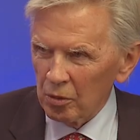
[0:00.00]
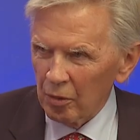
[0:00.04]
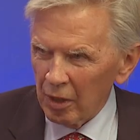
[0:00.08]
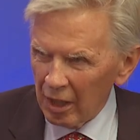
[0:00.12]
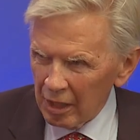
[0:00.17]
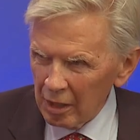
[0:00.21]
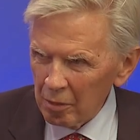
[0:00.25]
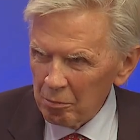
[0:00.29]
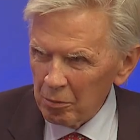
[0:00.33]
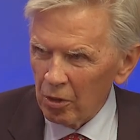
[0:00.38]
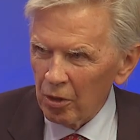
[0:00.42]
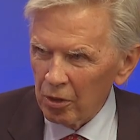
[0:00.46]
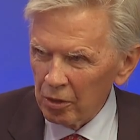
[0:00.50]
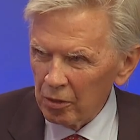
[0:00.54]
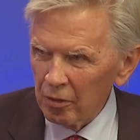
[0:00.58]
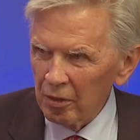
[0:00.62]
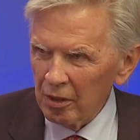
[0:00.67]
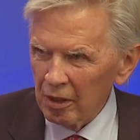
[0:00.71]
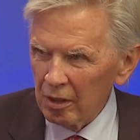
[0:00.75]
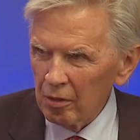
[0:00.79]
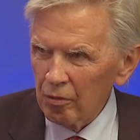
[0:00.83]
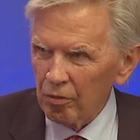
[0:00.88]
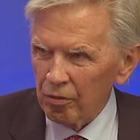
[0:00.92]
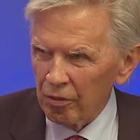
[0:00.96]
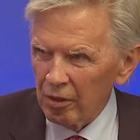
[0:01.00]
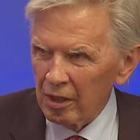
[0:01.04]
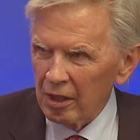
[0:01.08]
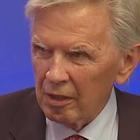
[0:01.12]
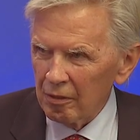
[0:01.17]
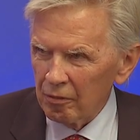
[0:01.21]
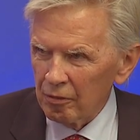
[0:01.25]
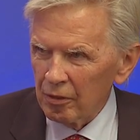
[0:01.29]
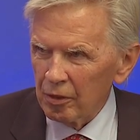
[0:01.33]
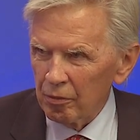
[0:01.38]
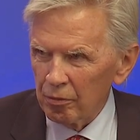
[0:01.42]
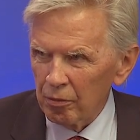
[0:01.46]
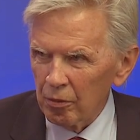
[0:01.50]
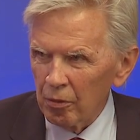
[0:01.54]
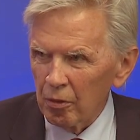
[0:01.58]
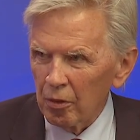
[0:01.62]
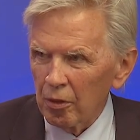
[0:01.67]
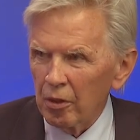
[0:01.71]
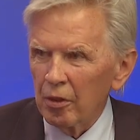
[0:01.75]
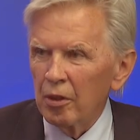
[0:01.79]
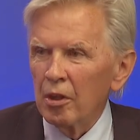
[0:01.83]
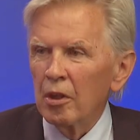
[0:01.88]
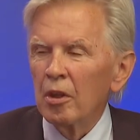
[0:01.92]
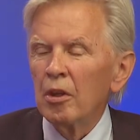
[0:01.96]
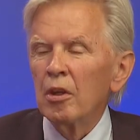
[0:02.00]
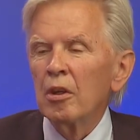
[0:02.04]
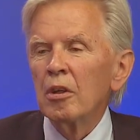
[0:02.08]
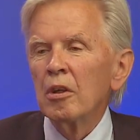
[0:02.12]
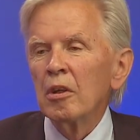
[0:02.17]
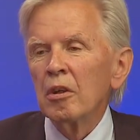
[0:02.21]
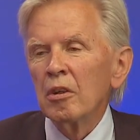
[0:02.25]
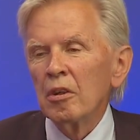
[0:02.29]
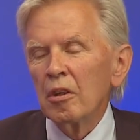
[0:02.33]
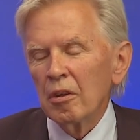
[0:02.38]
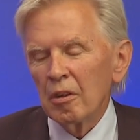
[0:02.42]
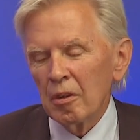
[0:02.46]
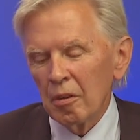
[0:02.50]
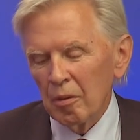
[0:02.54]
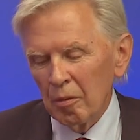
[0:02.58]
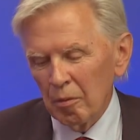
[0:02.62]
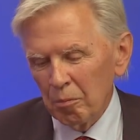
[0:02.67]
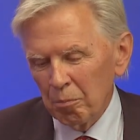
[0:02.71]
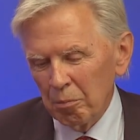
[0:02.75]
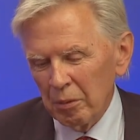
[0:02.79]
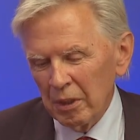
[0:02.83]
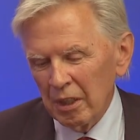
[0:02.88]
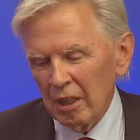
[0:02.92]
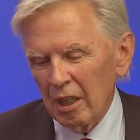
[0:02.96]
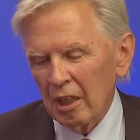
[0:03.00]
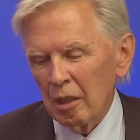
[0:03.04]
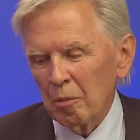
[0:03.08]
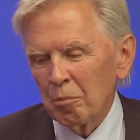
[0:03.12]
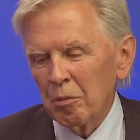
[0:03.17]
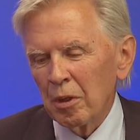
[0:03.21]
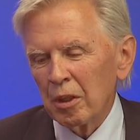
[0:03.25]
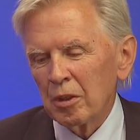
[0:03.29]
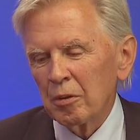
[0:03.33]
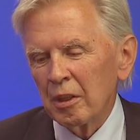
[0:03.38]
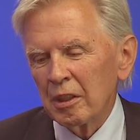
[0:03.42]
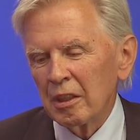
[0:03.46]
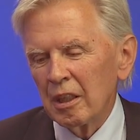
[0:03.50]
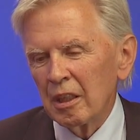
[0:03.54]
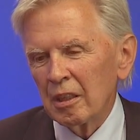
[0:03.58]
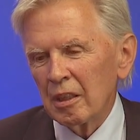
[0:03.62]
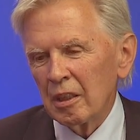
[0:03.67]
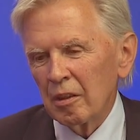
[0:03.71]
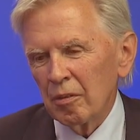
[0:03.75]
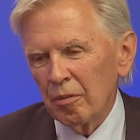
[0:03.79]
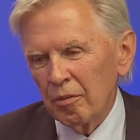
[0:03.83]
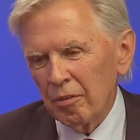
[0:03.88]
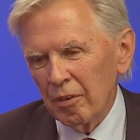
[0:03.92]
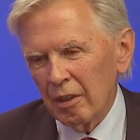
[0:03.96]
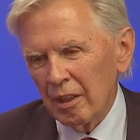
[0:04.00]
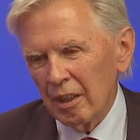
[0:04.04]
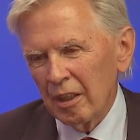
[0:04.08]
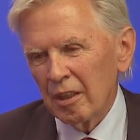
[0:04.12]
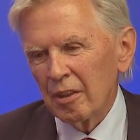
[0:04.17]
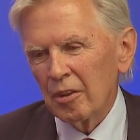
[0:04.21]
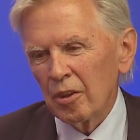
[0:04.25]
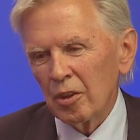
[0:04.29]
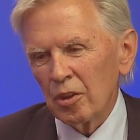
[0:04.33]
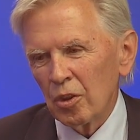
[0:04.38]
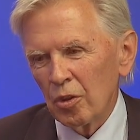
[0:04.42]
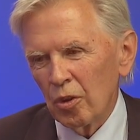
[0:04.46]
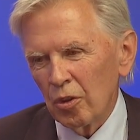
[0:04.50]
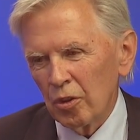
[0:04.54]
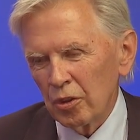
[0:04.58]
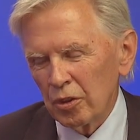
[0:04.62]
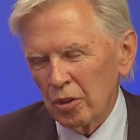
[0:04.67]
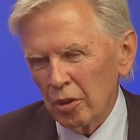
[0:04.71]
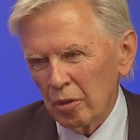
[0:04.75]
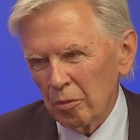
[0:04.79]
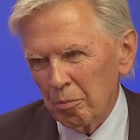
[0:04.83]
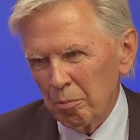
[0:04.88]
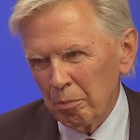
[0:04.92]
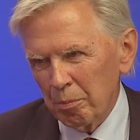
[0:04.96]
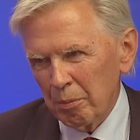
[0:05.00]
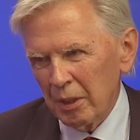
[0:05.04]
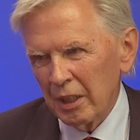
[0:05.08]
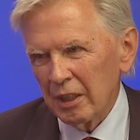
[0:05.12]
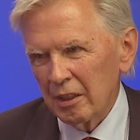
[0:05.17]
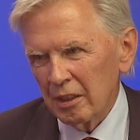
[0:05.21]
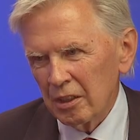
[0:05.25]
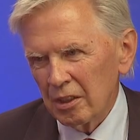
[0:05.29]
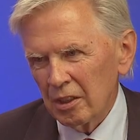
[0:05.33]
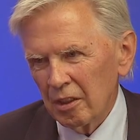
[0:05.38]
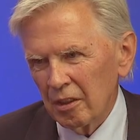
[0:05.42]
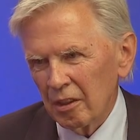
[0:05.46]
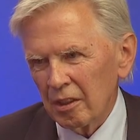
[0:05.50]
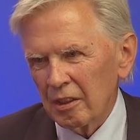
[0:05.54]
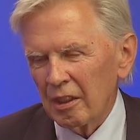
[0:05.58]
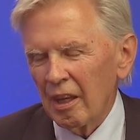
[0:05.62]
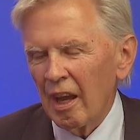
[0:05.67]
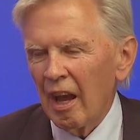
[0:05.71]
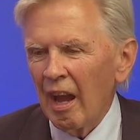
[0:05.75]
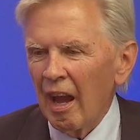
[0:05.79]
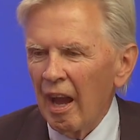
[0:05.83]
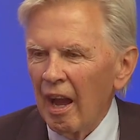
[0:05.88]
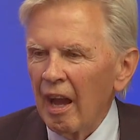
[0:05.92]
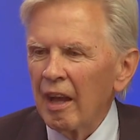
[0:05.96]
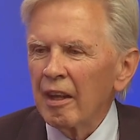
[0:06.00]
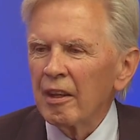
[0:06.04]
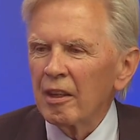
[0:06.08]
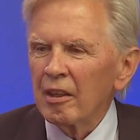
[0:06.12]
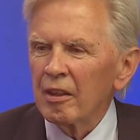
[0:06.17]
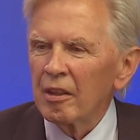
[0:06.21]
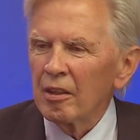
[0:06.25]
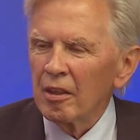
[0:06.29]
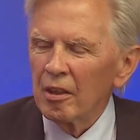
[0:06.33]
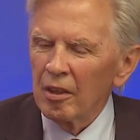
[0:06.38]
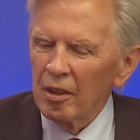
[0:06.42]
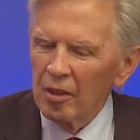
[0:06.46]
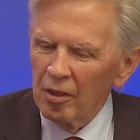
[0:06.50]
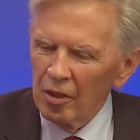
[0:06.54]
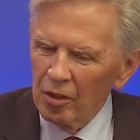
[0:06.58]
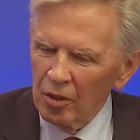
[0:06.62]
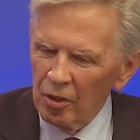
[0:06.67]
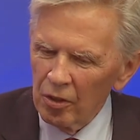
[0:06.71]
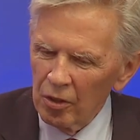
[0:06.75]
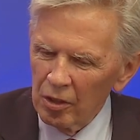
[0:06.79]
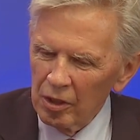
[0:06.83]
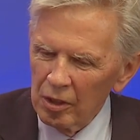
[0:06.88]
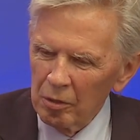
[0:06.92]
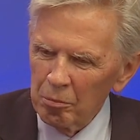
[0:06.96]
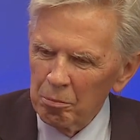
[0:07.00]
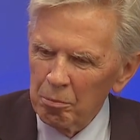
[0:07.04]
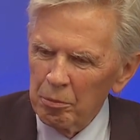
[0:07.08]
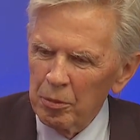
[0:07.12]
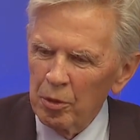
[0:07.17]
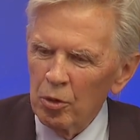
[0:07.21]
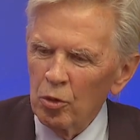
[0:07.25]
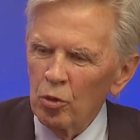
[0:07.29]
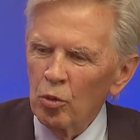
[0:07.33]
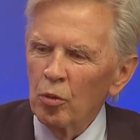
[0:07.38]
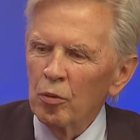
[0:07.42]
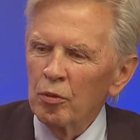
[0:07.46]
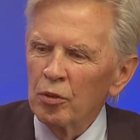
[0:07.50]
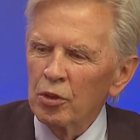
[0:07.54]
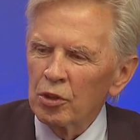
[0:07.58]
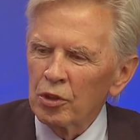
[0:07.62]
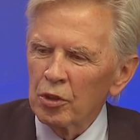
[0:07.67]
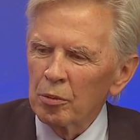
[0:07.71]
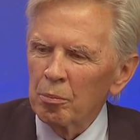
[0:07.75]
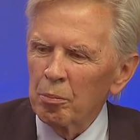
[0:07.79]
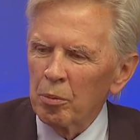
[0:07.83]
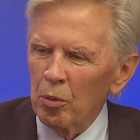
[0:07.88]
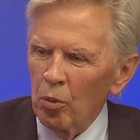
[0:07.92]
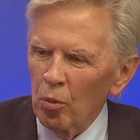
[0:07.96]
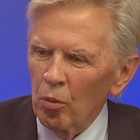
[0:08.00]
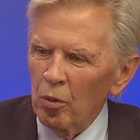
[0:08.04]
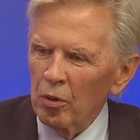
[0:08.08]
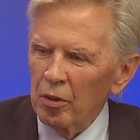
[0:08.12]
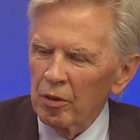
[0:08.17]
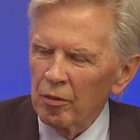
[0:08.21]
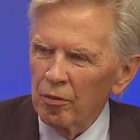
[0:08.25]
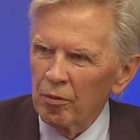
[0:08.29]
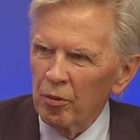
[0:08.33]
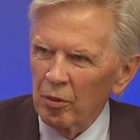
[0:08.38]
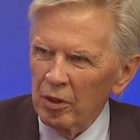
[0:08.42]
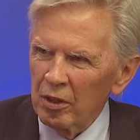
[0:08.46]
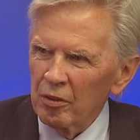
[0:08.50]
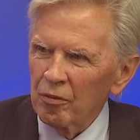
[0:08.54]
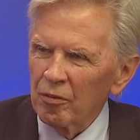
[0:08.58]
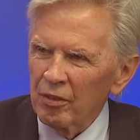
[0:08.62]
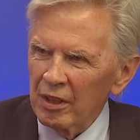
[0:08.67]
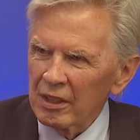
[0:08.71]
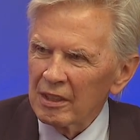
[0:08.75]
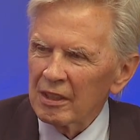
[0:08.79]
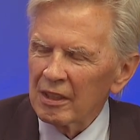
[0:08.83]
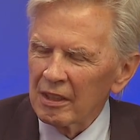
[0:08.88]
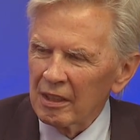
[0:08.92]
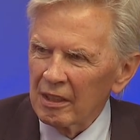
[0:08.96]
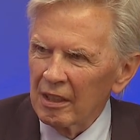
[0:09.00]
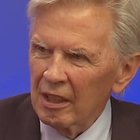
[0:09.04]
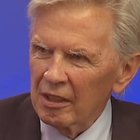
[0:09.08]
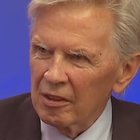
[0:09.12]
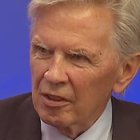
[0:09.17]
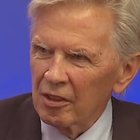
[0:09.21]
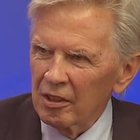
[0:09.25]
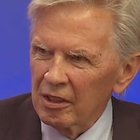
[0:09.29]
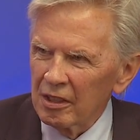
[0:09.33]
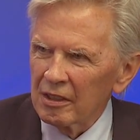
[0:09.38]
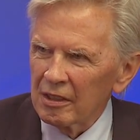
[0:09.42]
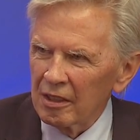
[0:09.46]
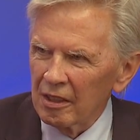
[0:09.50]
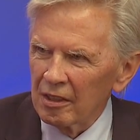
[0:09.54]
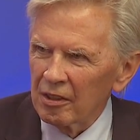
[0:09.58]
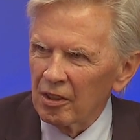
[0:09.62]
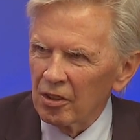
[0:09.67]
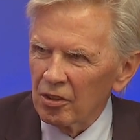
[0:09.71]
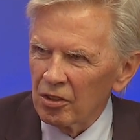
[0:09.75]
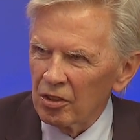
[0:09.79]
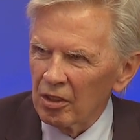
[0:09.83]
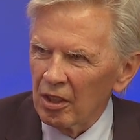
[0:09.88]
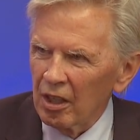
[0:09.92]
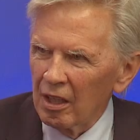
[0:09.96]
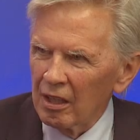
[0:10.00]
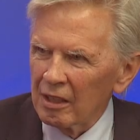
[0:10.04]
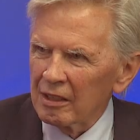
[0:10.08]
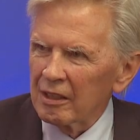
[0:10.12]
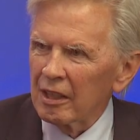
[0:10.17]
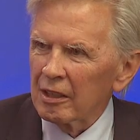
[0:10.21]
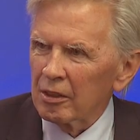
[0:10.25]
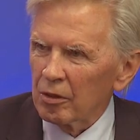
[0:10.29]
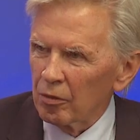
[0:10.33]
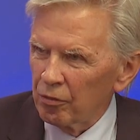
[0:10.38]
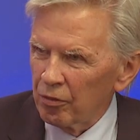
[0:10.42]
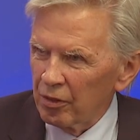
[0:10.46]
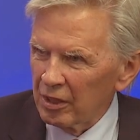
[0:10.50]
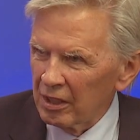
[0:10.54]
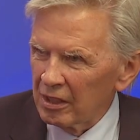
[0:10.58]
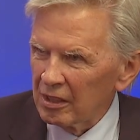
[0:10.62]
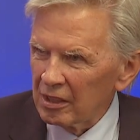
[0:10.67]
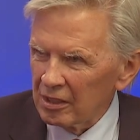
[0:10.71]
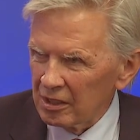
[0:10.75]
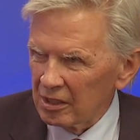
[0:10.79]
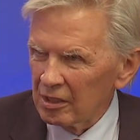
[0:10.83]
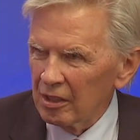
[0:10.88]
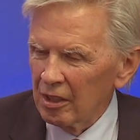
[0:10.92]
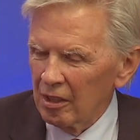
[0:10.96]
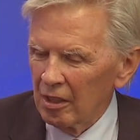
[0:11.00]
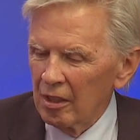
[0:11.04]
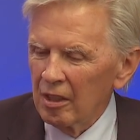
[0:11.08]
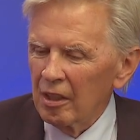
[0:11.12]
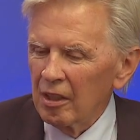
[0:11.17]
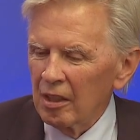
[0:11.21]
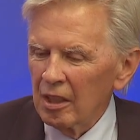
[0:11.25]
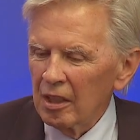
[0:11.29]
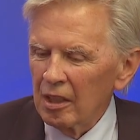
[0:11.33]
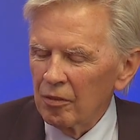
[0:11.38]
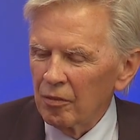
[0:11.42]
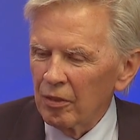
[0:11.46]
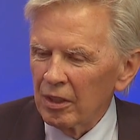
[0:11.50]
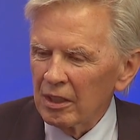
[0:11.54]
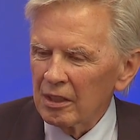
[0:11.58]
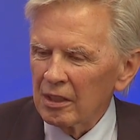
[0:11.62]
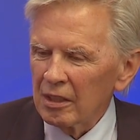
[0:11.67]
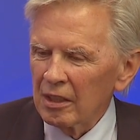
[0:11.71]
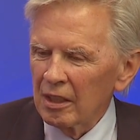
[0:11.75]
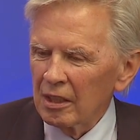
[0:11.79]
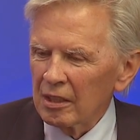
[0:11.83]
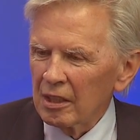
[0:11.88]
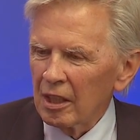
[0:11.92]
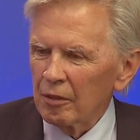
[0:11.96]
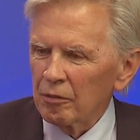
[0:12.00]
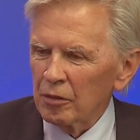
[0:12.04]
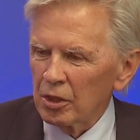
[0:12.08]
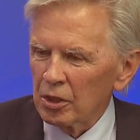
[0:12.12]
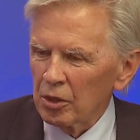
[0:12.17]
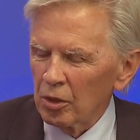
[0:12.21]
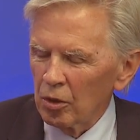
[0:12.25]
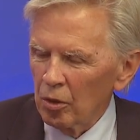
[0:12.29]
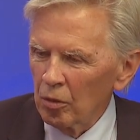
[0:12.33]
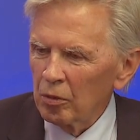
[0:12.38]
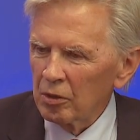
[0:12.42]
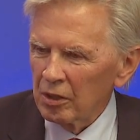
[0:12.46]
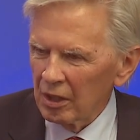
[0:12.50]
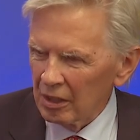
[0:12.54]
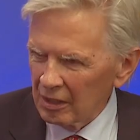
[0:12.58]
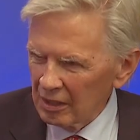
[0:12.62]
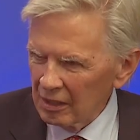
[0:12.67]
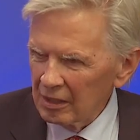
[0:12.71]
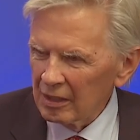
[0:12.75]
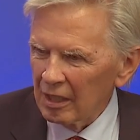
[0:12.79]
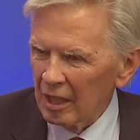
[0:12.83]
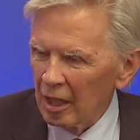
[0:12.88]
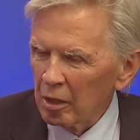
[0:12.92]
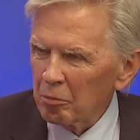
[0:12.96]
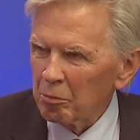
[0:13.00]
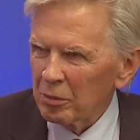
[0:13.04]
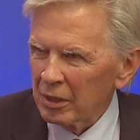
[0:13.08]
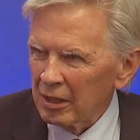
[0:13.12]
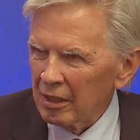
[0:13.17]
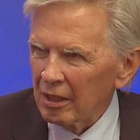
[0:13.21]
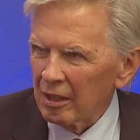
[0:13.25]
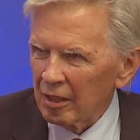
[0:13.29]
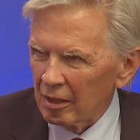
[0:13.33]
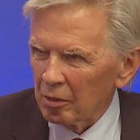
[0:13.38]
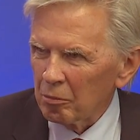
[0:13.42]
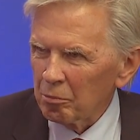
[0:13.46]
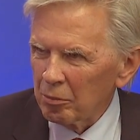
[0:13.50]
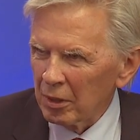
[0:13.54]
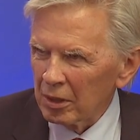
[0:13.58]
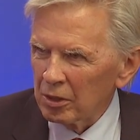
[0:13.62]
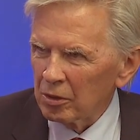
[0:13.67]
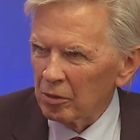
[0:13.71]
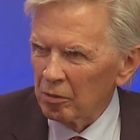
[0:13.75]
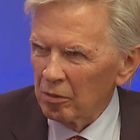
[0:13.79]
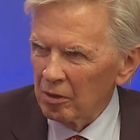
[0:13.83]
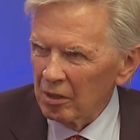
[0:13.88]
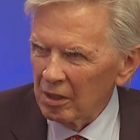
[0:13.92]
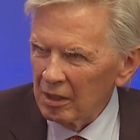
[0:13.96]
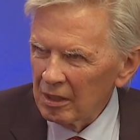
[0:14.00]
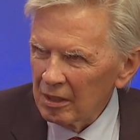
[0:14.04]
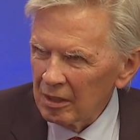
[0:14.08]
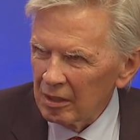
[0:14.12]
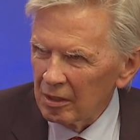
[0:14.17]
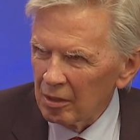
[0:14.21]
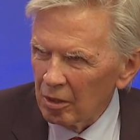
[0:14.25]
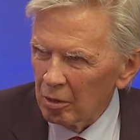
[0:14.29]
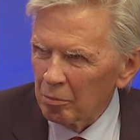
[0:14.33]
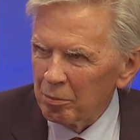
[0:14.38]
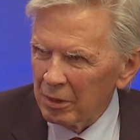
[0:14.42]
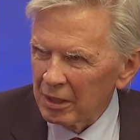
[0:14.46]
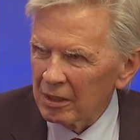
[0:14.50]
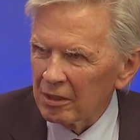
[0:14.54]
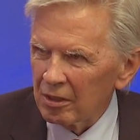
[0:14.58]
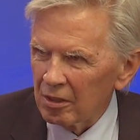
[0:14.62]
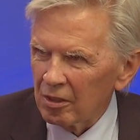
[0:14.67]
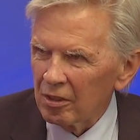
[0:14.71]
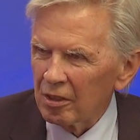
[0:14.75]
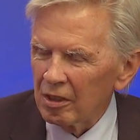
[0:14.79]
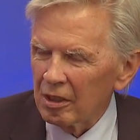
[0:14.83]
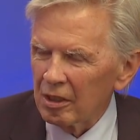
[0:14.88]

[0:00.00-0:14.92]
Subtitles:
I am arguing in favor for be able to identify the target patients and an improved support for investigator-initiated trials, that the French investigators have shown that it can be done, but you need a better